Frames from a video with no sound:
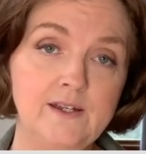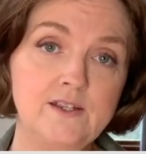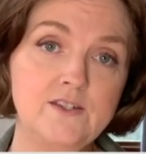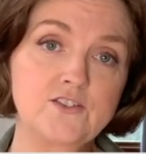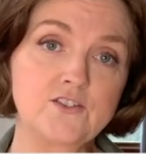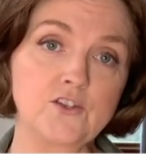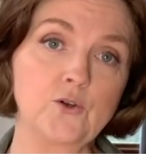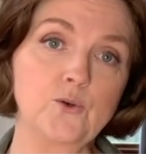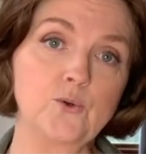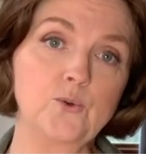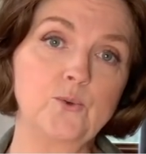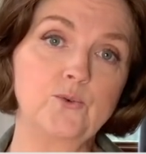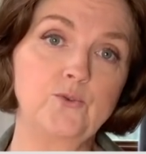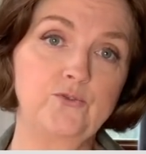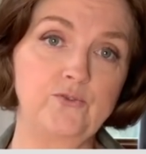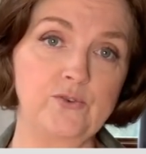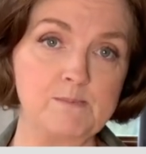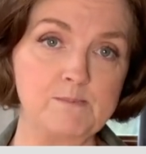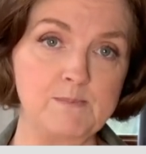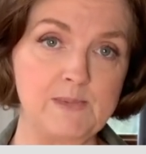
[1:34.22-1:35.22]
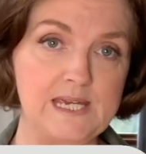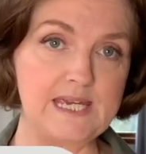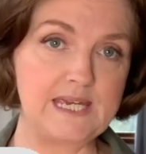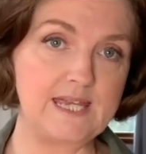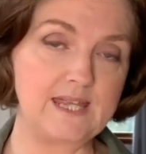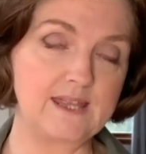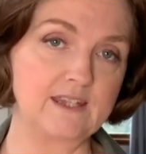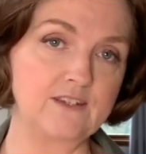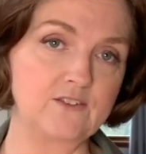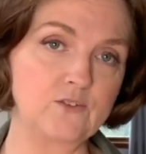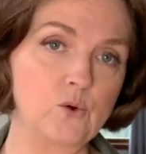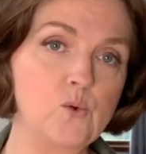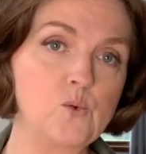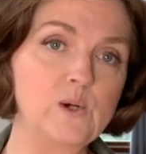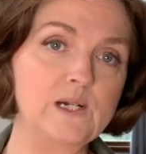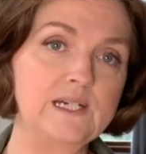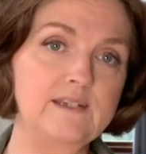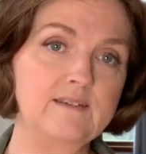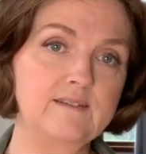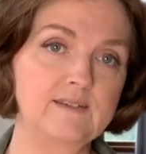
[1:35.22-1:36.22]
So for me, there's
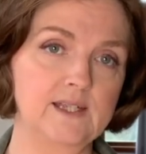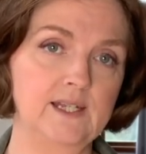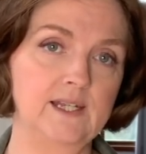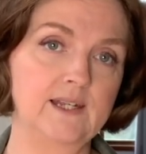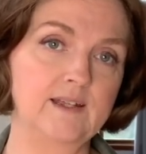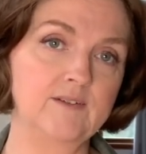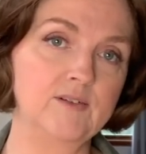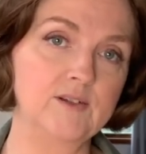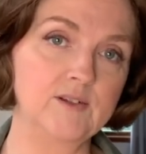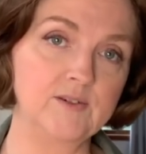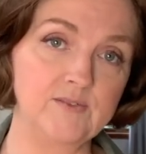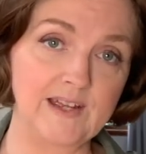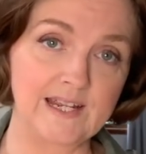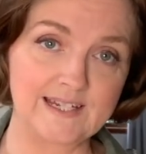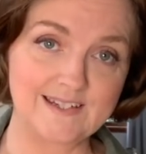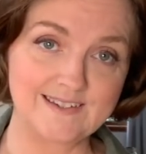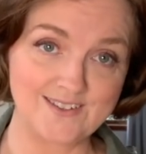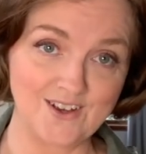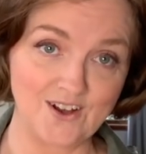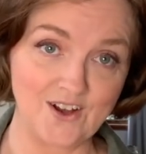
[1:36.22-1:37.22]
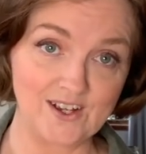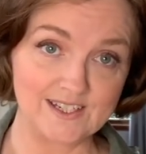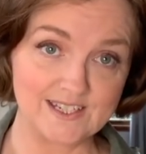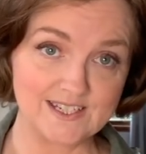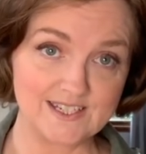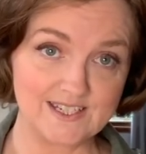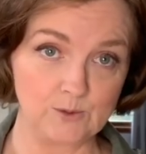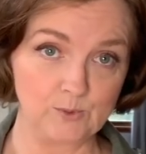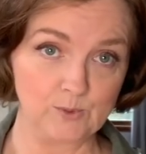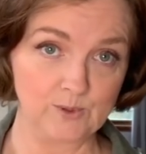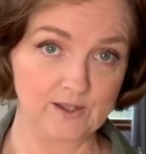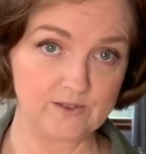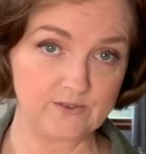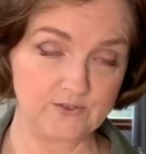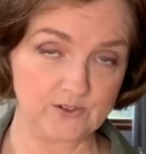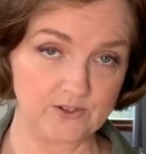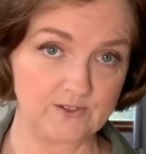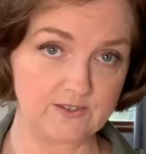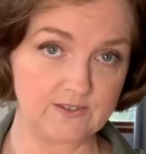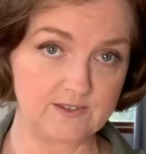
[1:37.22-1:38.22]
always a level of anxiety when I
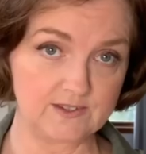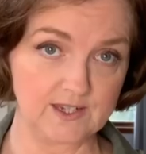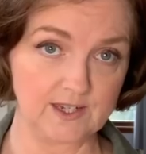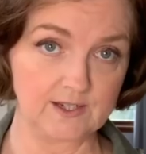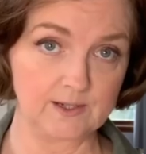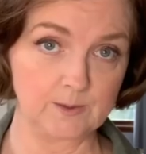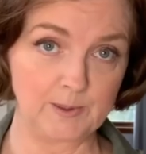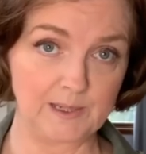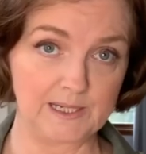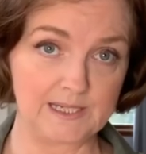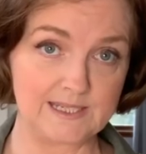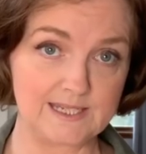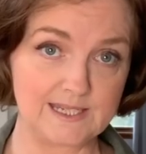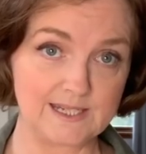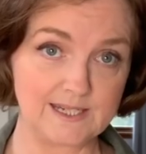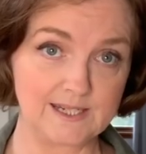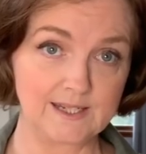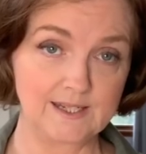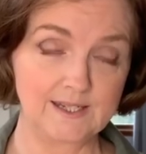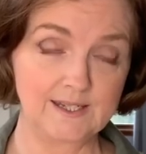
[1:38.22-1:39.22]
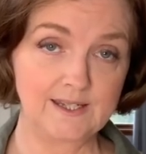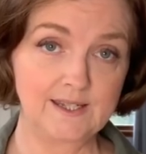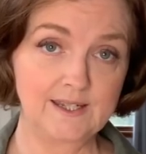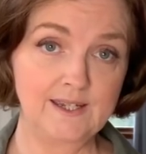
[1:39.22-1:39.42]
first start a painting.